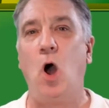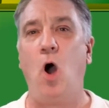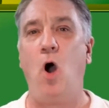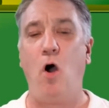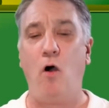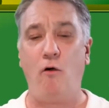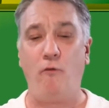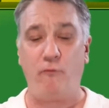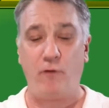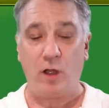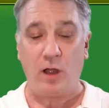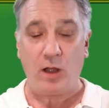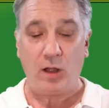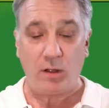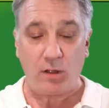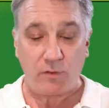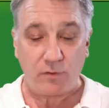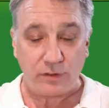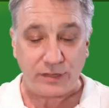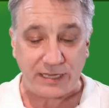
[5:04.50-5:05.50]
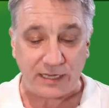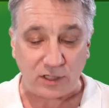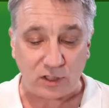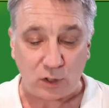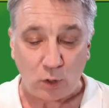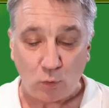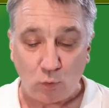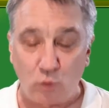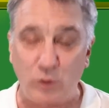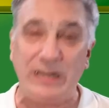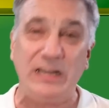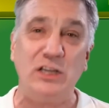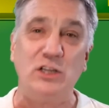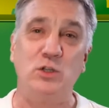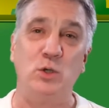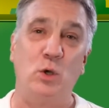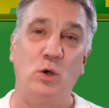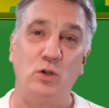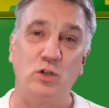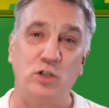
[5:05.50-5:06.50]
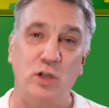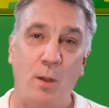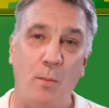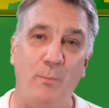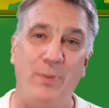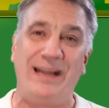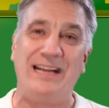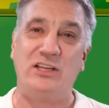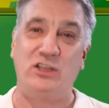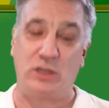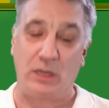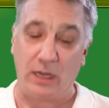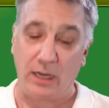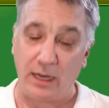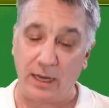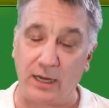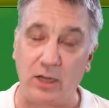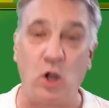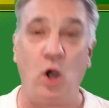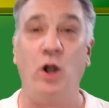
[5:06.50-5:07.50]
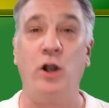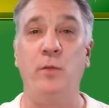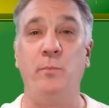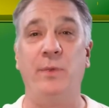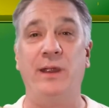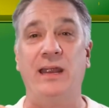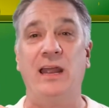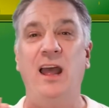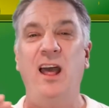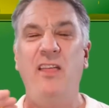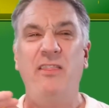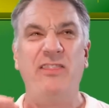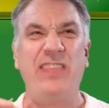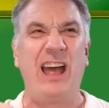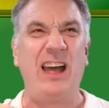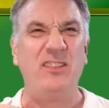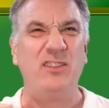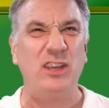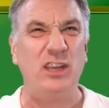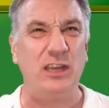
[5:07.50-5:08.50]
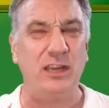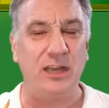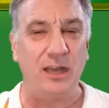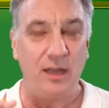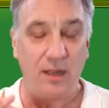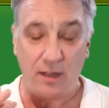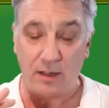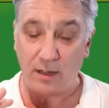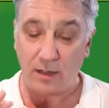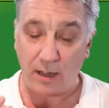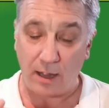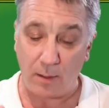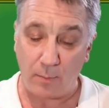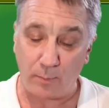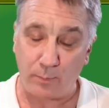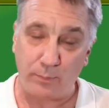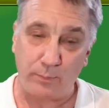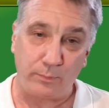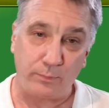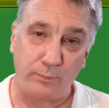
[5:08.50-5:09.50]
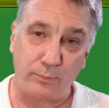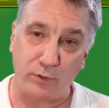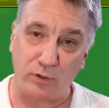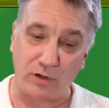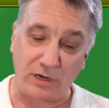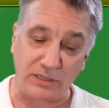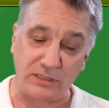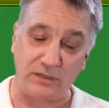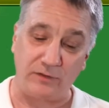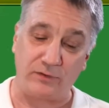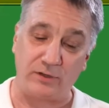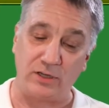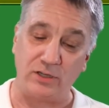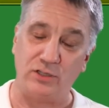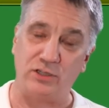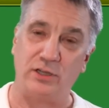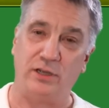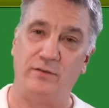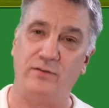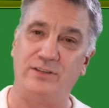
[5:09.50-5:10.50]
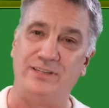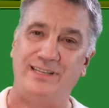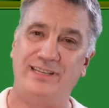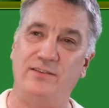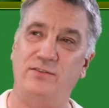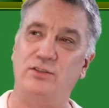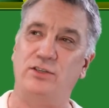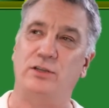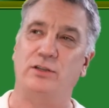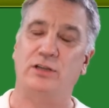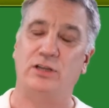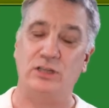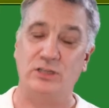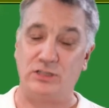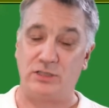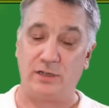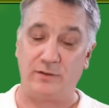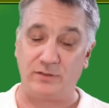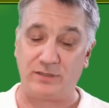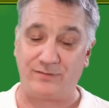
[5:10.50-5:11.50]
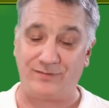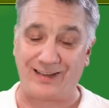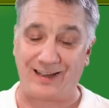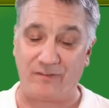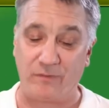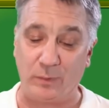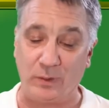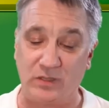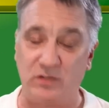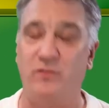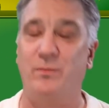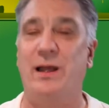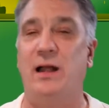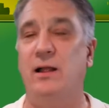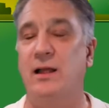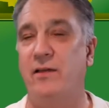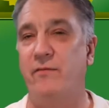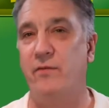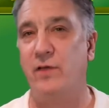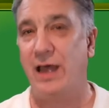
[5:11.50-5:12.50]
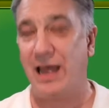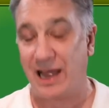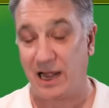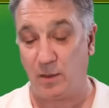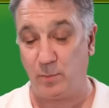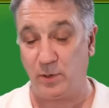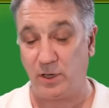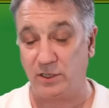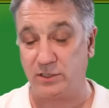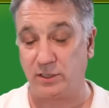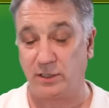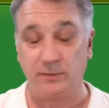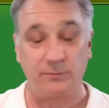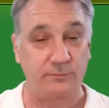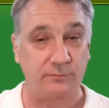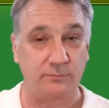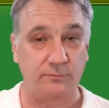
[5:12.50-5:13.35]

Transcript: of this resource-based economy that the progressive conservatives, the conservative government of Alberta,